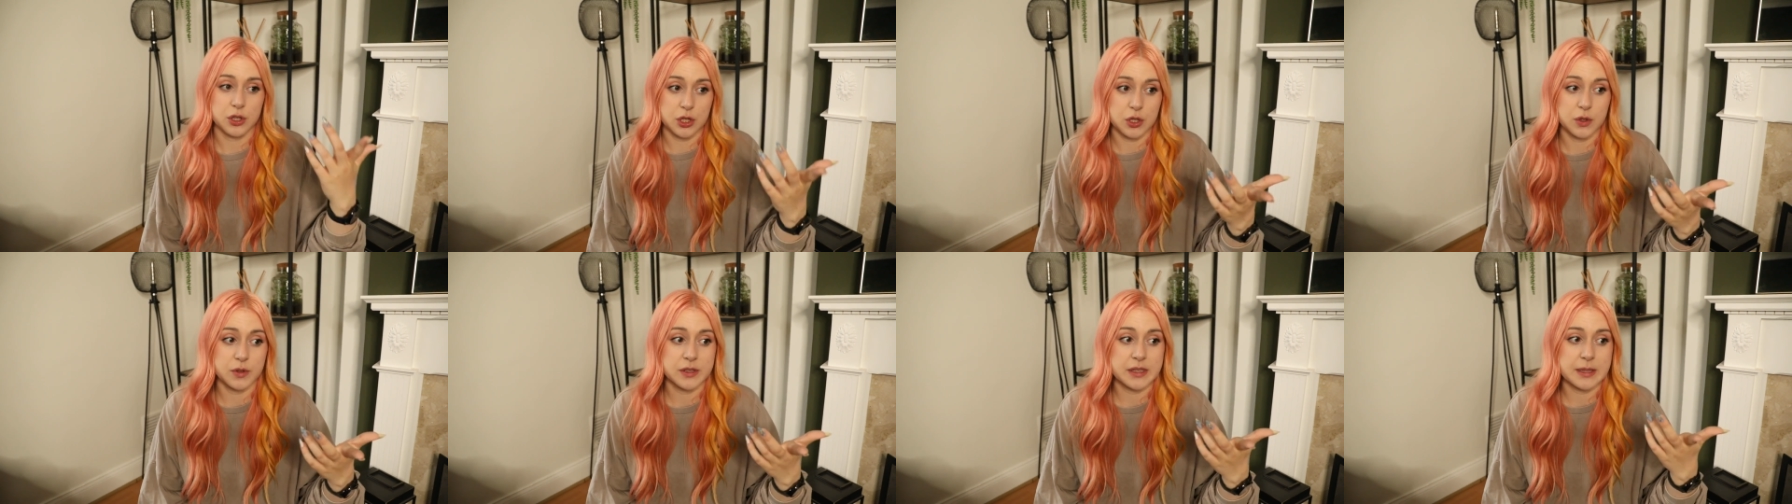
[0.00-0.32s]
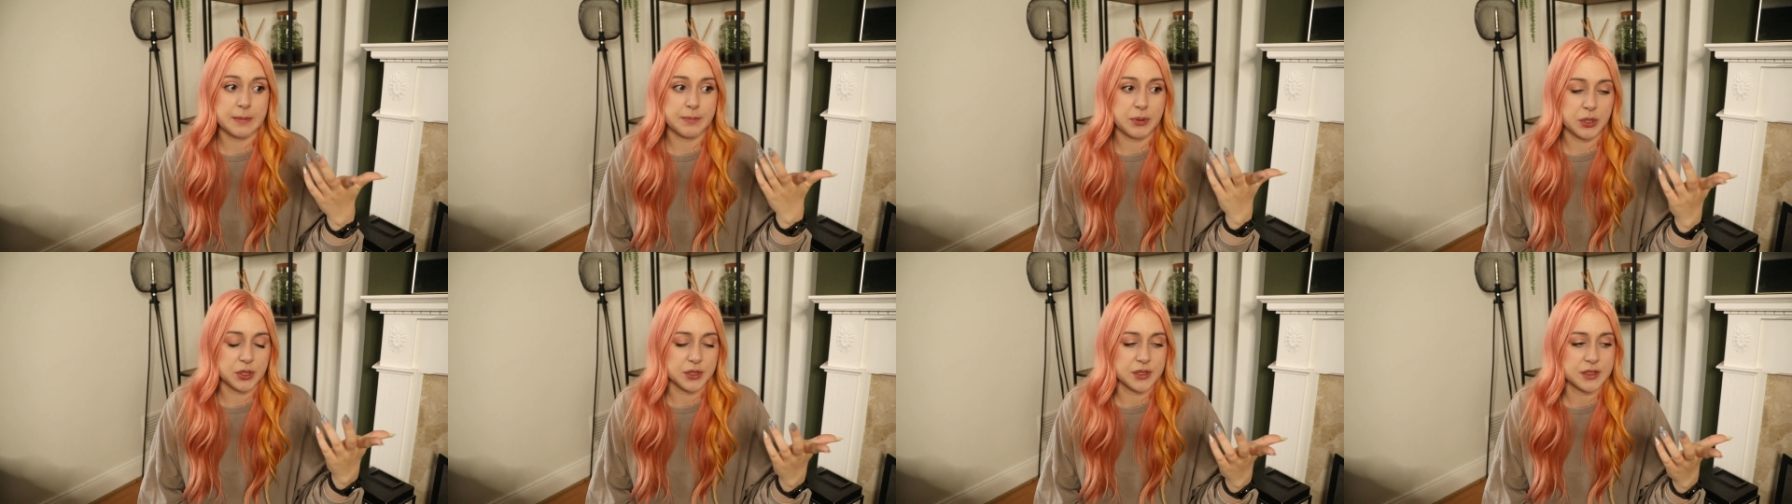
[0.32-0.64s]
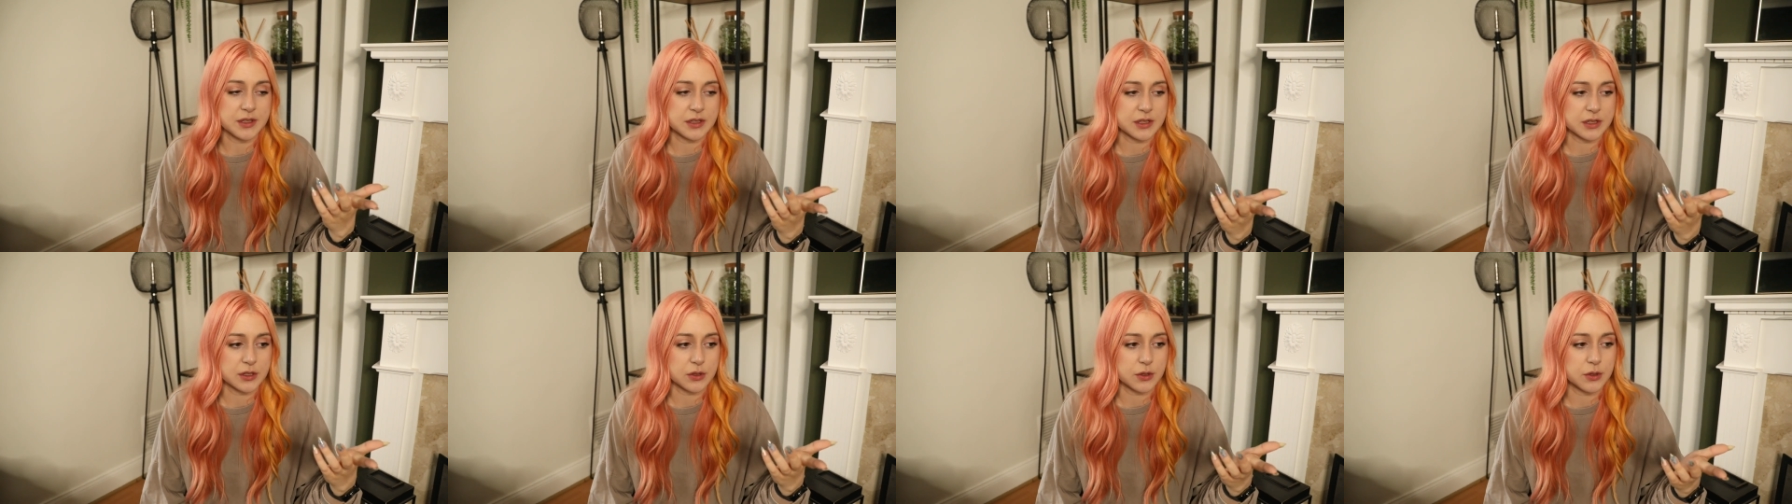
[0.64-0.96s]
use the
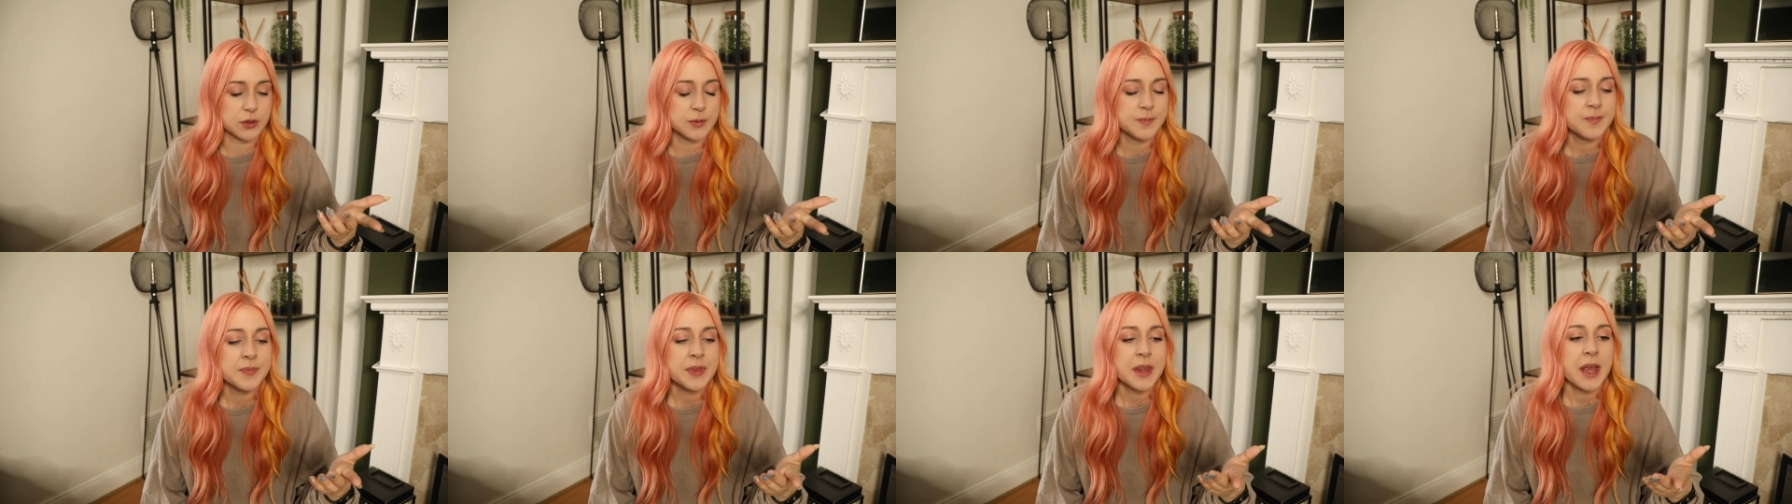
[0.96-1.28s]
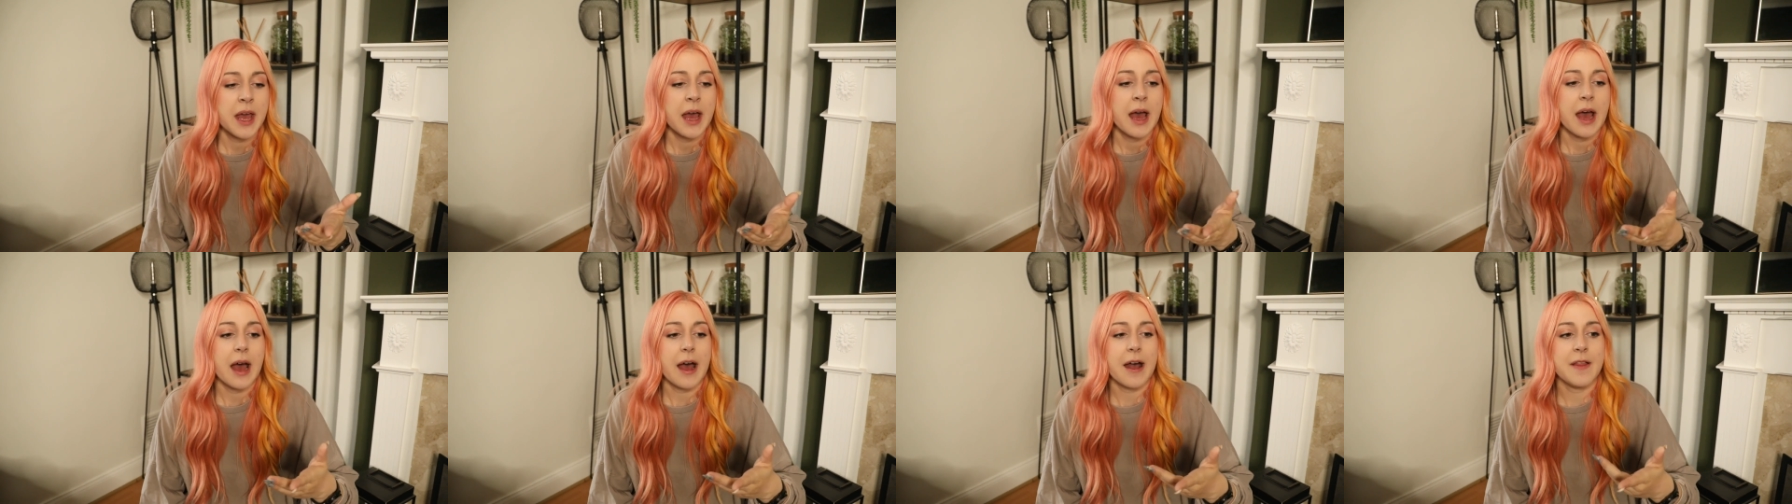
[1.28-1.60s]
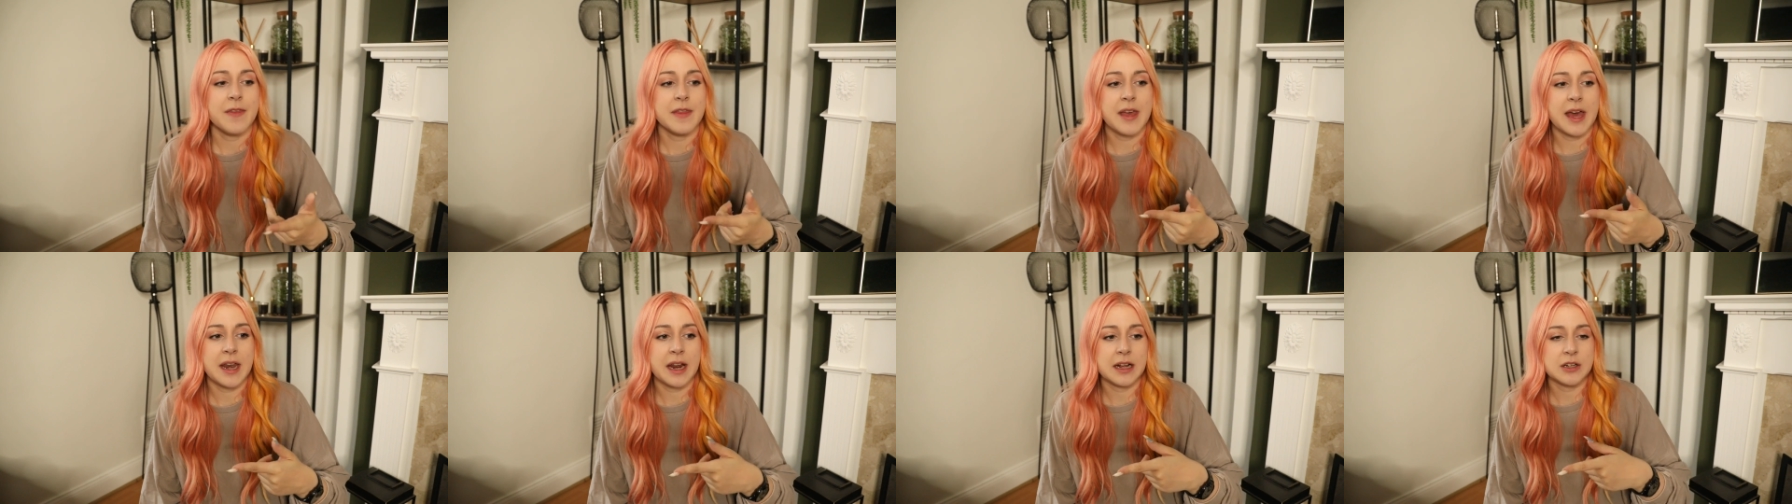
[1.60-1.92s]
buttons soon,
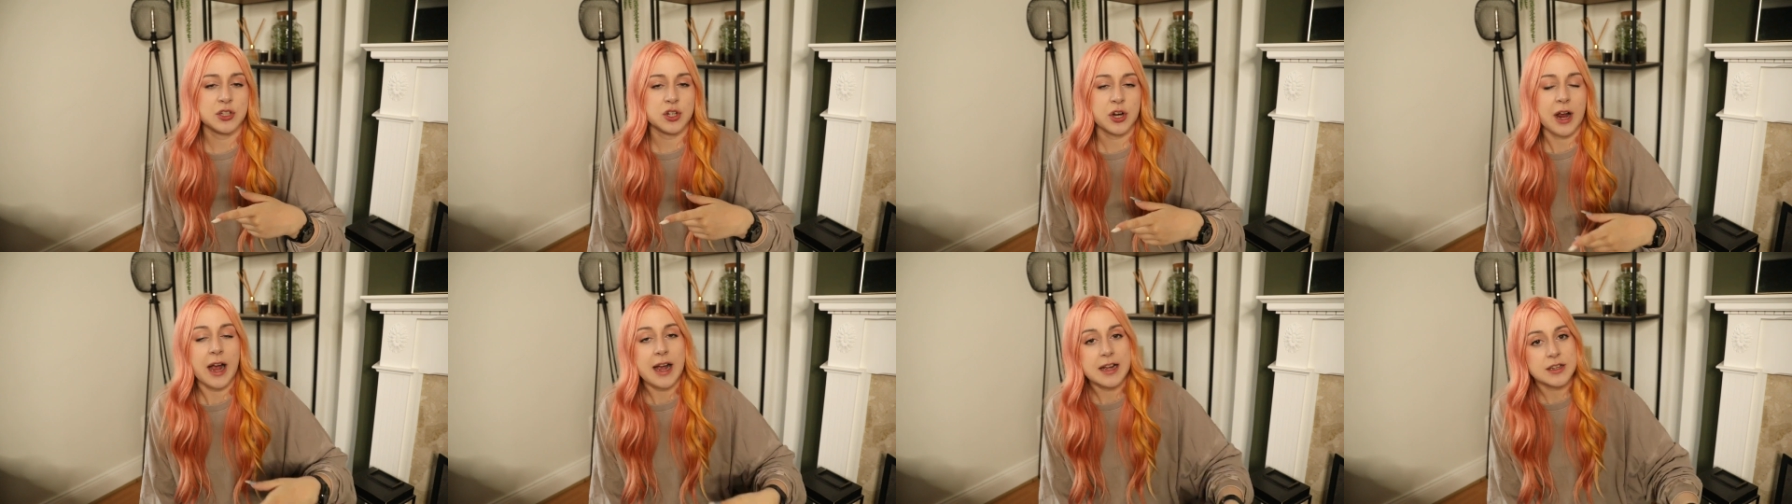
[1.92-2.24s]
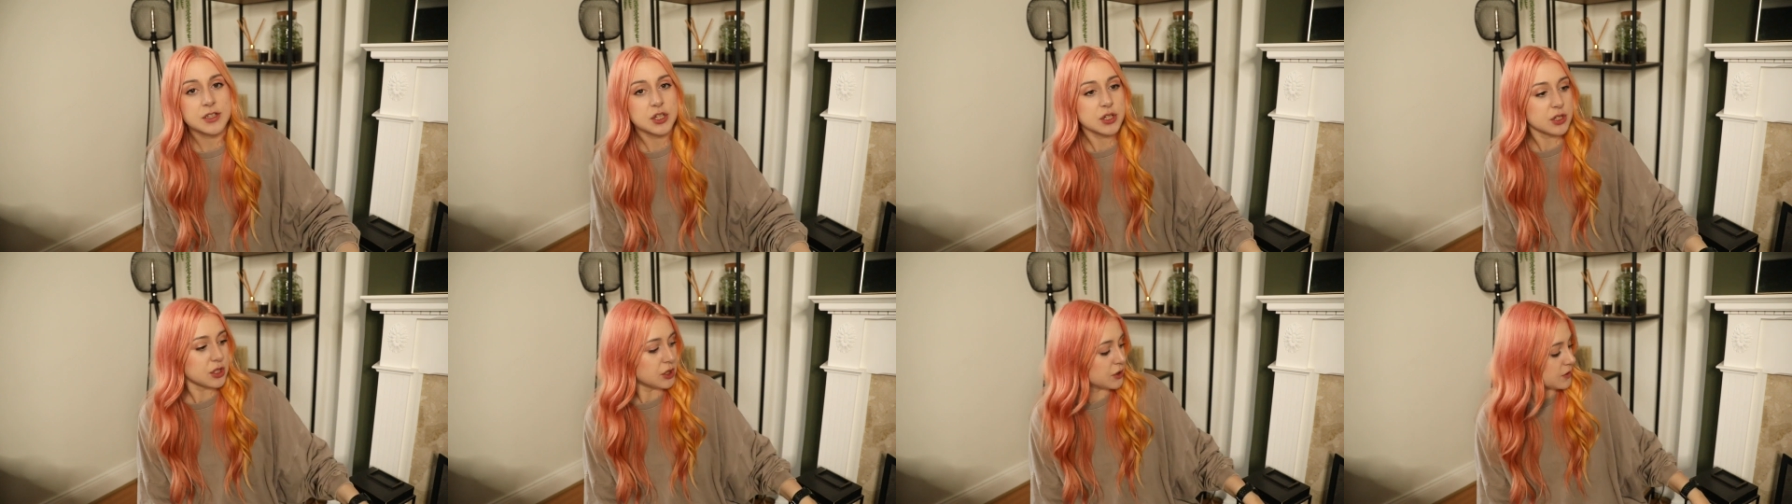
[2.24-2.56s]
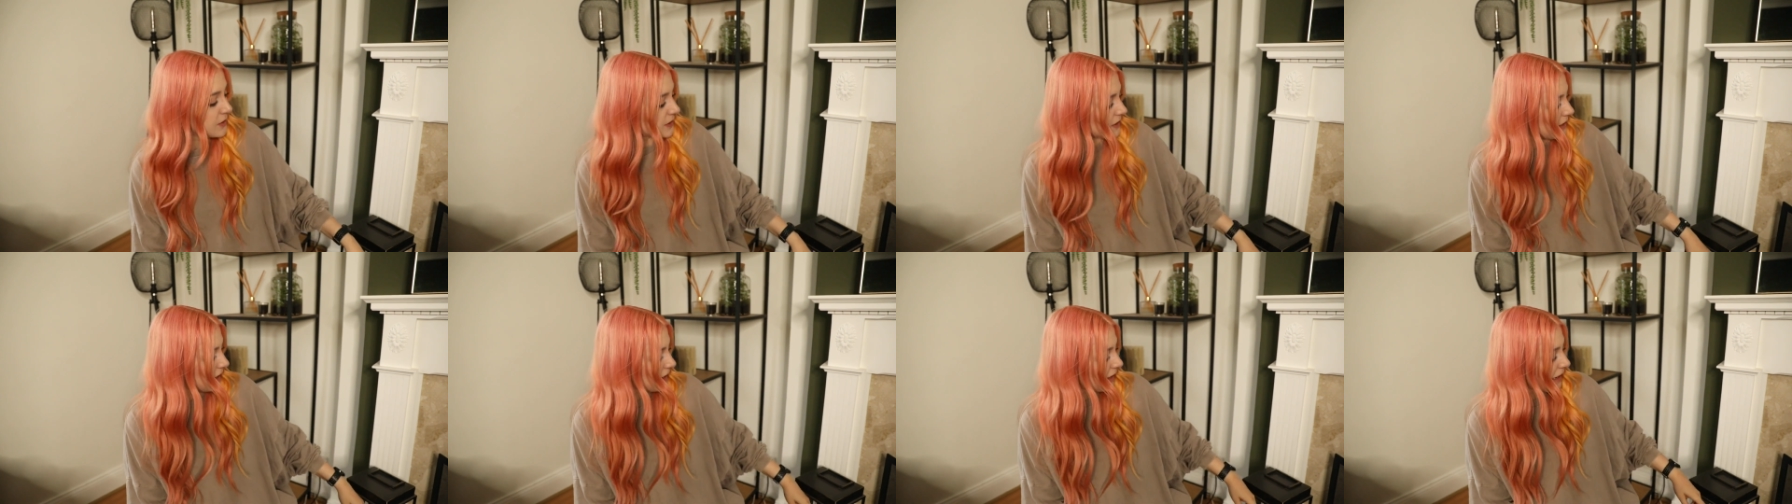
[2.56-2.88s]
and then I tried
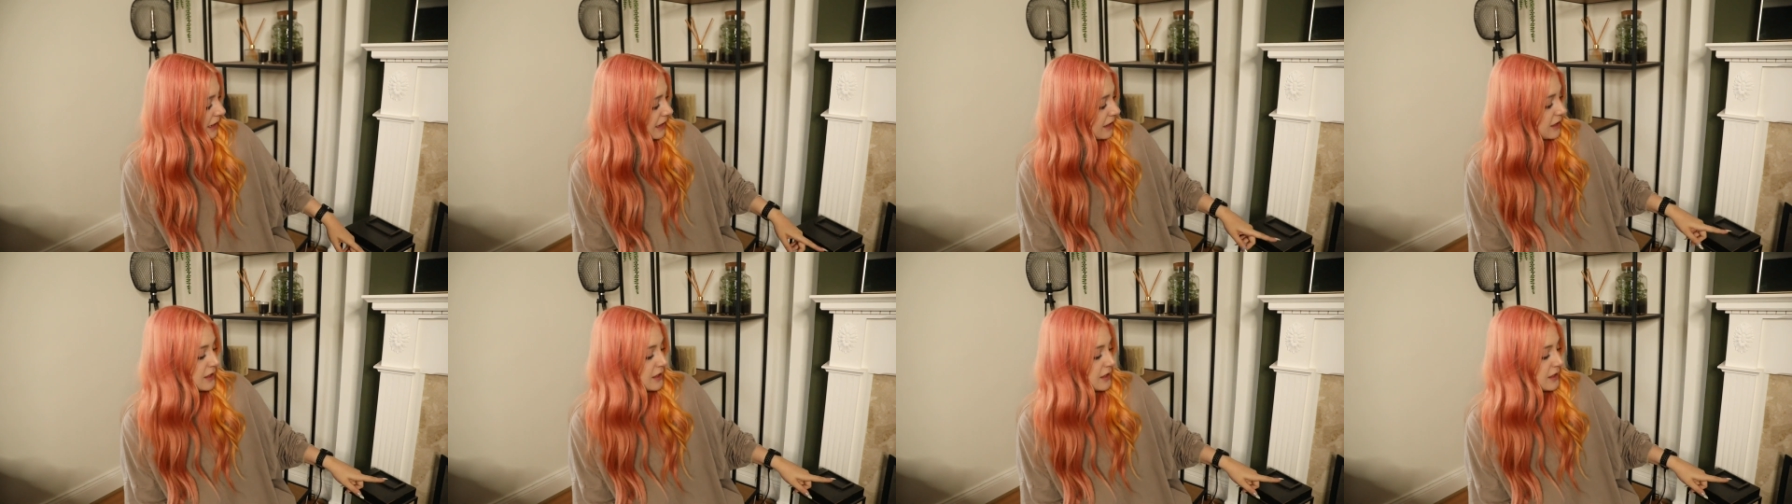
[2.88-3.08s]
using it